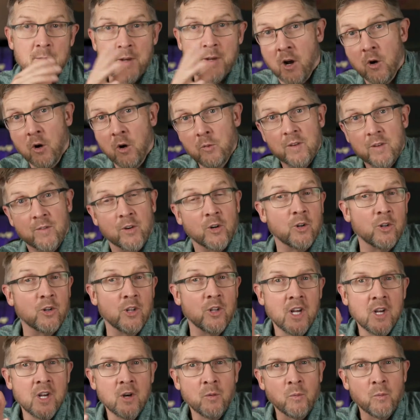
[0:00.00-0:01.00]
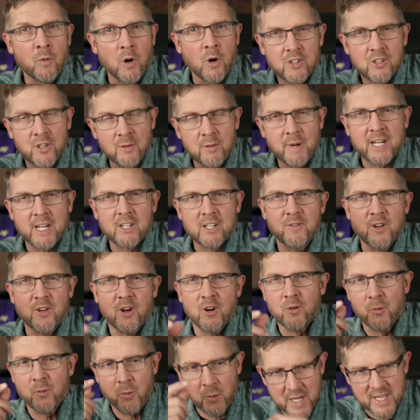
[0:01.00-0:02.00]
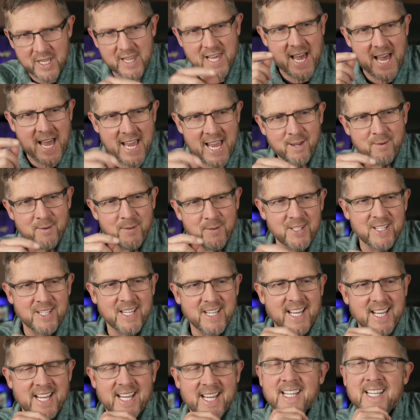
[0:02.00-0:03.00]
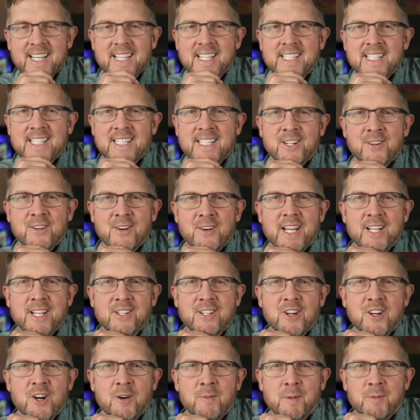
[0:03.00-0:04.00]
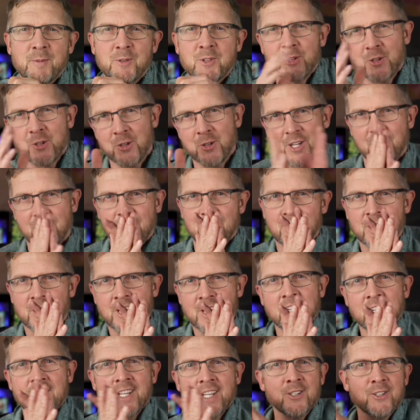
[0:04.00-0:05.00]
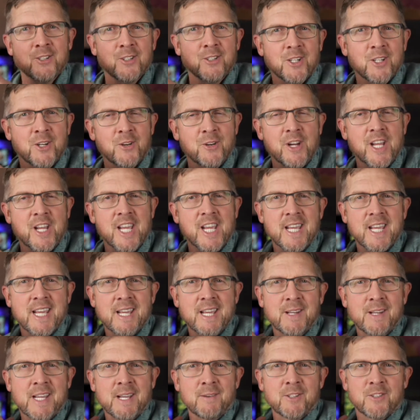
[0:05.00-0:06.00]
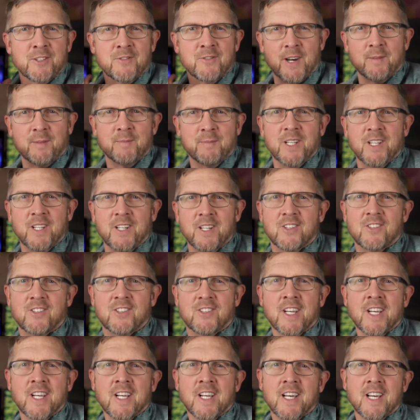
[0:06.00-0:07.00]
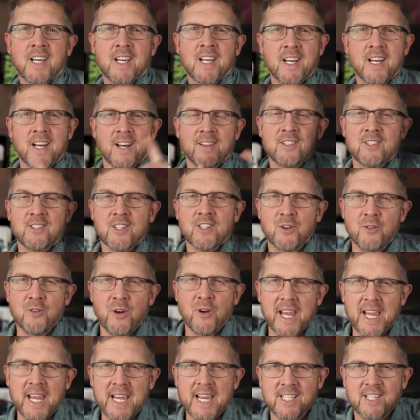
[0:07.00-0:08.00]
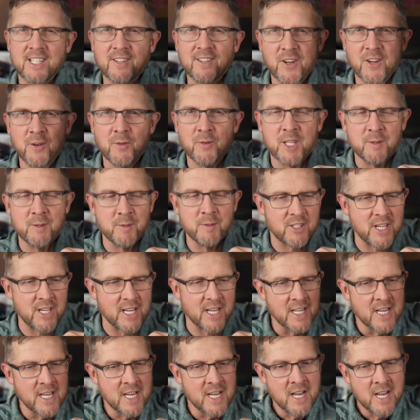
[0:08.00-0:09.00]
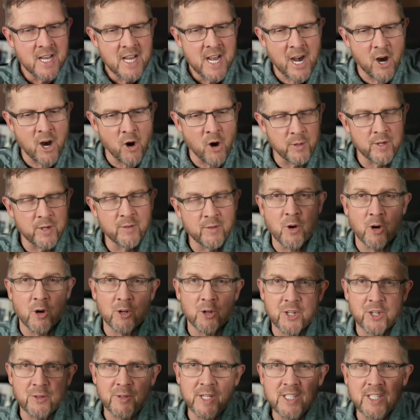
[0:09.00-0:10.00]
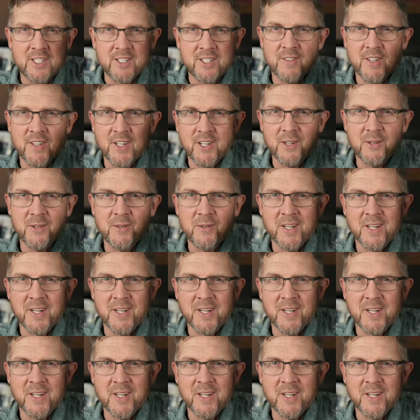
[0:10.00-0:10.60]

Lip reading: I hope you've all watched the match vlog with Eamon in. He did a great job. I'm sure you'd all agree he was fabulous. And there's a great interview with him as well. I hope you've watched your interview.